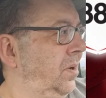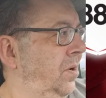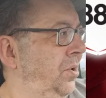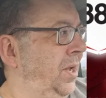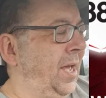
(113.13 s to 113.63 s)

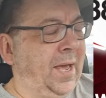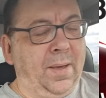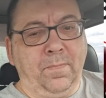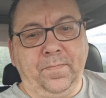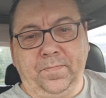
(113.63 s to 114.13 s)
on
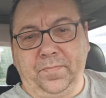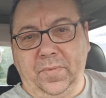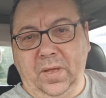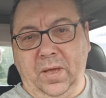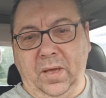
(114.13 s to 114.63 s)
game
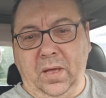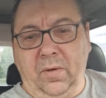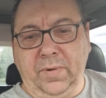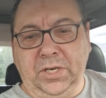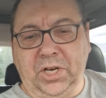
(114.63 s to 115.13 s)

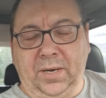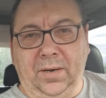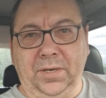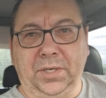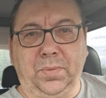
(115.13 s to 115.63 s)
on my
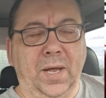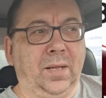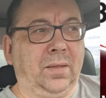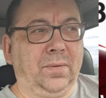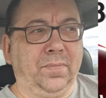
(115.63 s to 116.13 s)
channel as
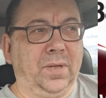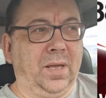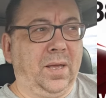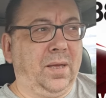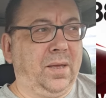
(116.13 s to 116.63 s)
well.
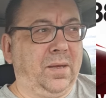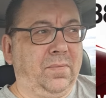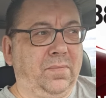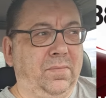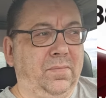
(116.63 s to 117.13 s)

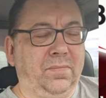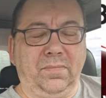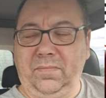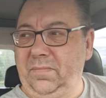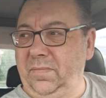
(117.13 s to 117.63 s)

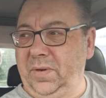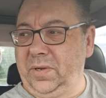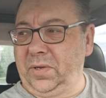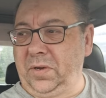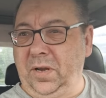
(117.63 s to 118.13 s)

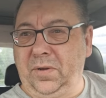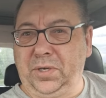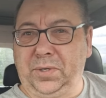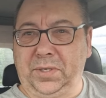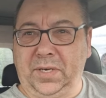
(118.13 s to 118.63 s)
So, you know, just